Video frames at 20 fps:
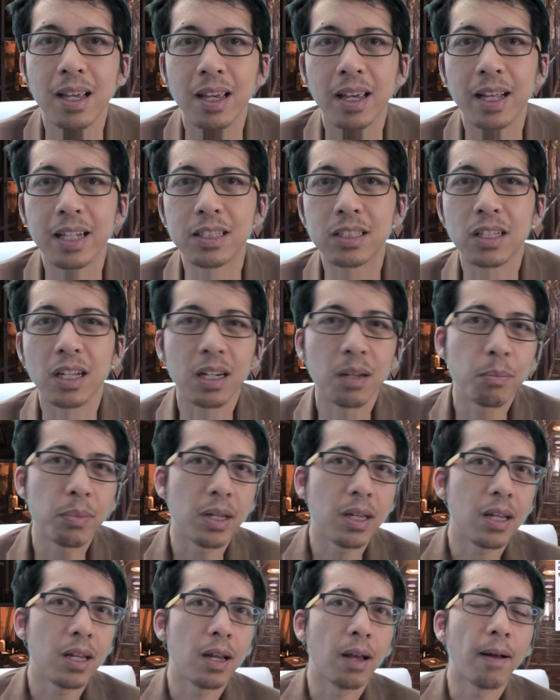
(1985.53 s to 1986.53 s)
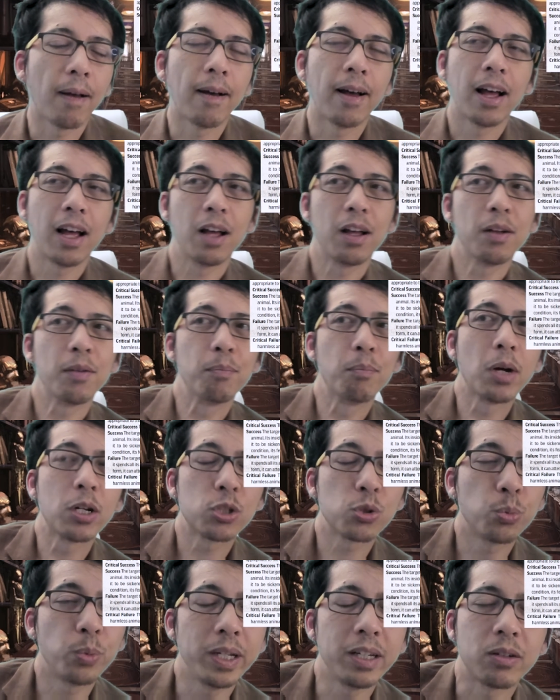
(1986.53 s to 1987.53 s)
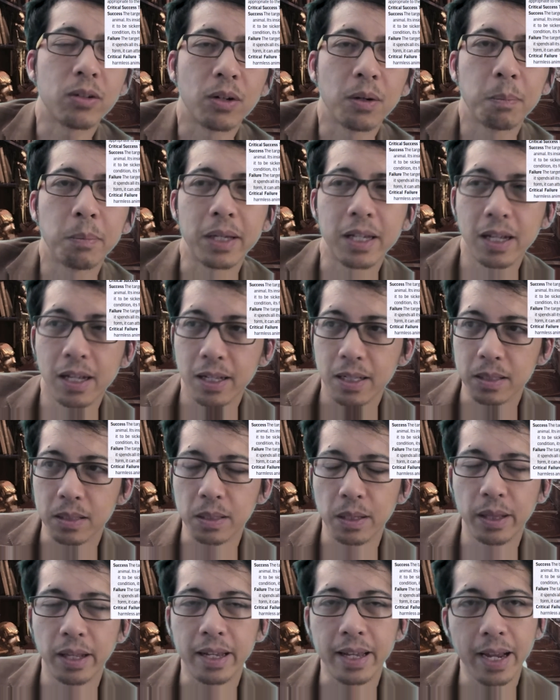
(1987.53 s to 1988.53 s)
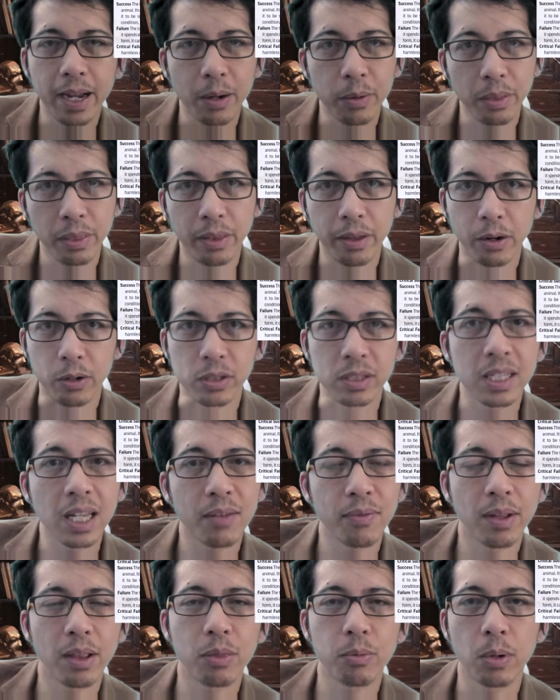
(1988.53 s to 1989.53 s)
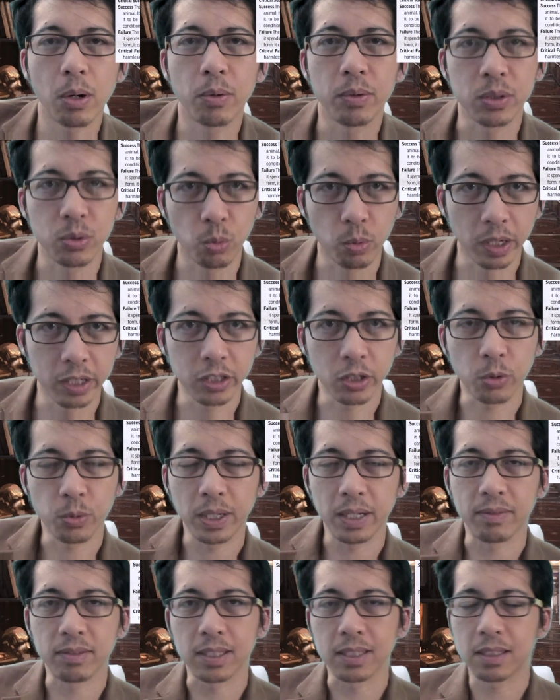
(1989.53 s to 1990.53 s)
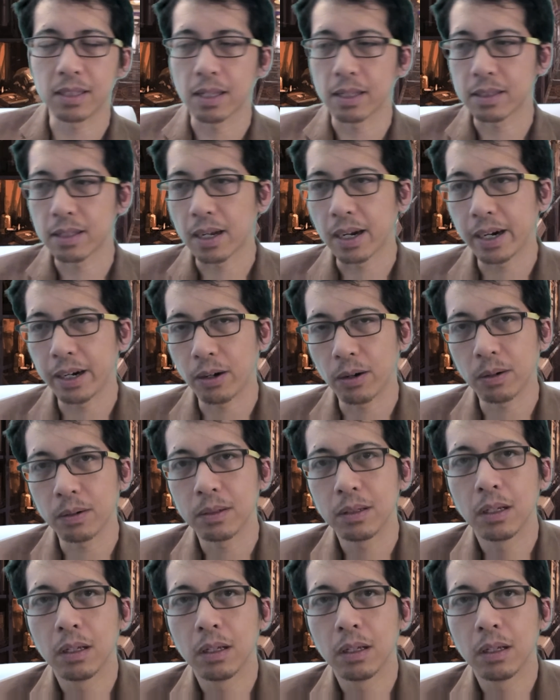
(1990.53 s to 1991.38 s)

it's going to be much weaker because they count their saving throw as 1 degree of success higher.